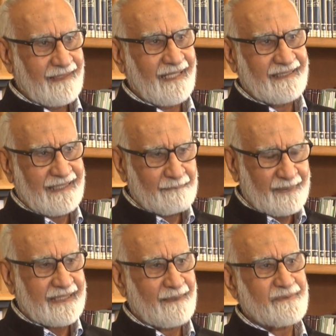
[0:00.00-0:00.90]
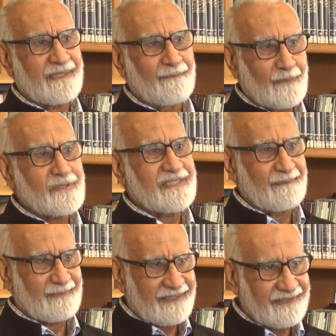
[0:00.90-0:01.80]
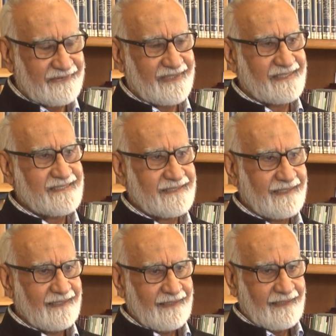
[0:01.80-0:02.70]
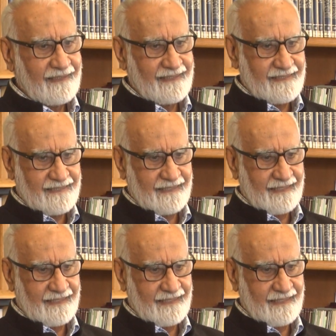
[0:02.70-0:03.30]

and then pick up some Muslim countries is